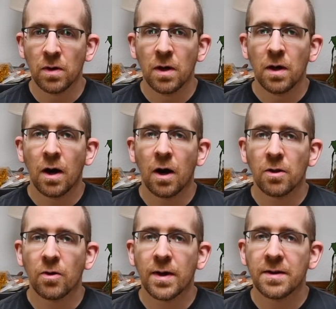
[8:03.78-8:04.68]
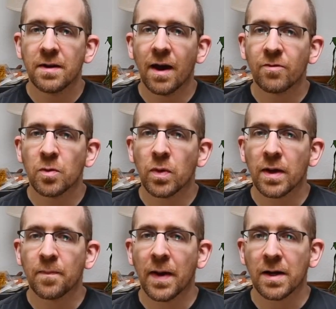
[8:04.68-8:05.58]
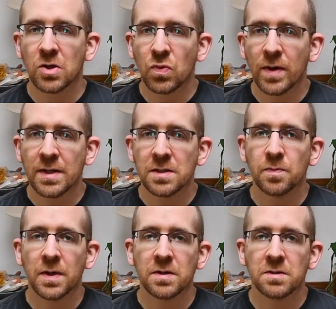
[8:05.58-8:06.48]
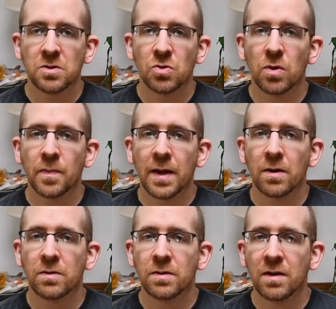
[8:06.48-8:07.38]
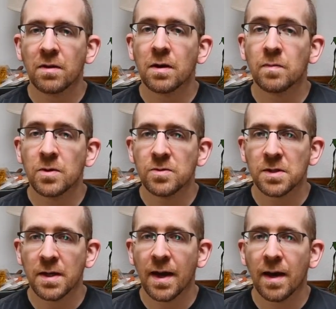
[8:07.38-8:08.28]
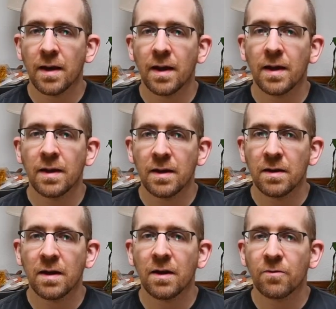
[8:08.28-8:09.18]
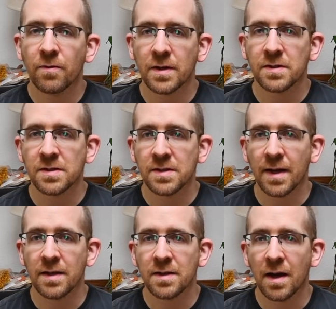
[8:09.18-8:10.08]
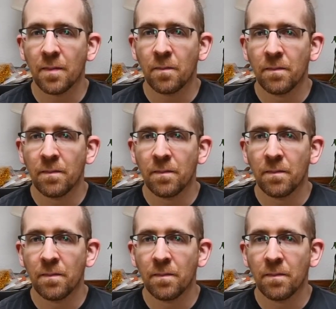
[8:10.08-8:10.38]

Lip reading: Although I did have to bring it back twice because the door panel did come loose again and needed to get fixed a second time.